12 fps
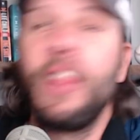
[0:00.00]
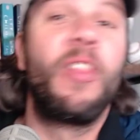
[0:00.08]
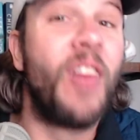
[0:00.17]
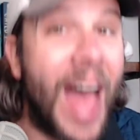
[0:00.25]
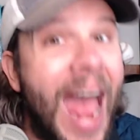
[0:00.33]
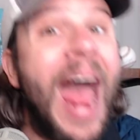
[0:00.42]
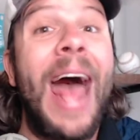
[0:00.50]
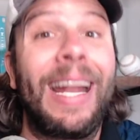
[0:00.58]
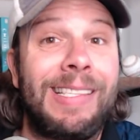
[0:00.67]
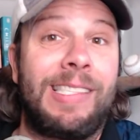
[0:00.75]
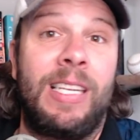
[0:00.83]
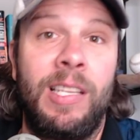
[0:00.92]

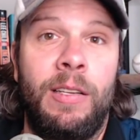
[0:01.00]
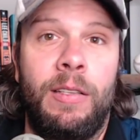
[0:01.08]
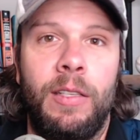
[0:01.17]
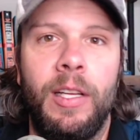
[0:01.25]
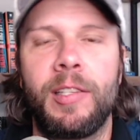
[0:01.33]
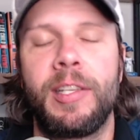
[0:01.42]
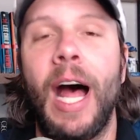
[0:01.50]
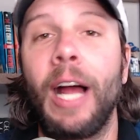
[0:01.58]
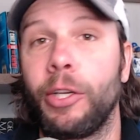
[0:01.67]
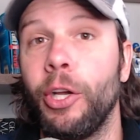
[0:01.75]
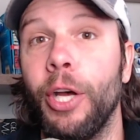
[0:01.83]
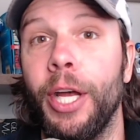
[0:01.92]
That is not
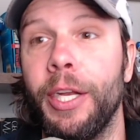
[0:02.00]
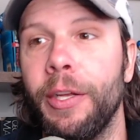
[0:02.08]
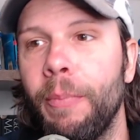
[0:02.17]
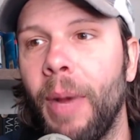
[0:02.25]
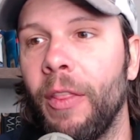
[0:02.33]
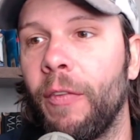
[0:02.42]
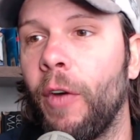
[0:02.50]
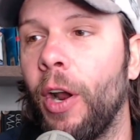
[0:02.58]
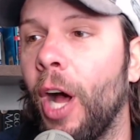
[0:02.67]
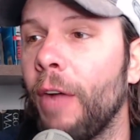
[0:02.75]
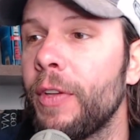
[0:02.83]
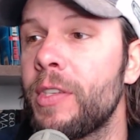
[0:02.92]
good by the front
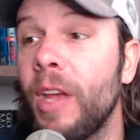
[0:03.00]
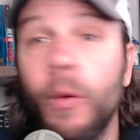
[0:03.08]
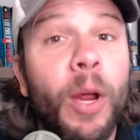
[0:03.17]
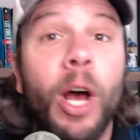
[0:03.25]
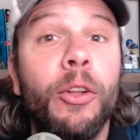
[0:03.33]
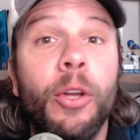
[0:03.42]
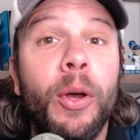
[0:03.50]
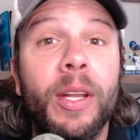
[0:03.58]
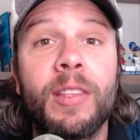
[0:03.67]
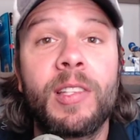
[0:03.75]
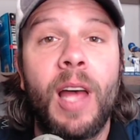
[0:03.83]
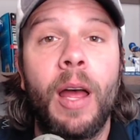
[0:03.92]
office, and we all knew it at
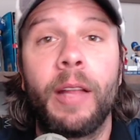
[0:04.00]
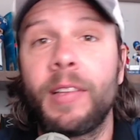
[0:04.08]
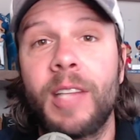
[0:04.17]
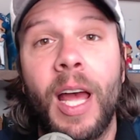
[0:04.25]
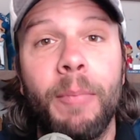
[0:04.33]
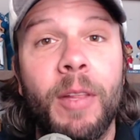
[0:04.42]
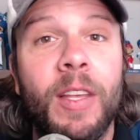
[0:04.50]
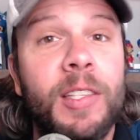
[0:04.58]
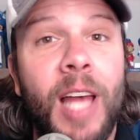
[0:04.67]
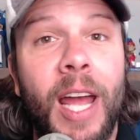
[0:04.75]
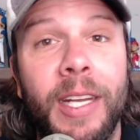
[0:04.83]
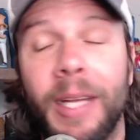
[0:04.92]
the time that they
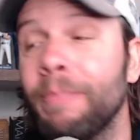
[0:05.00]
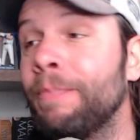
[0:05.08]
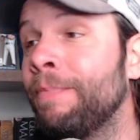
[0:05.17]
signed it.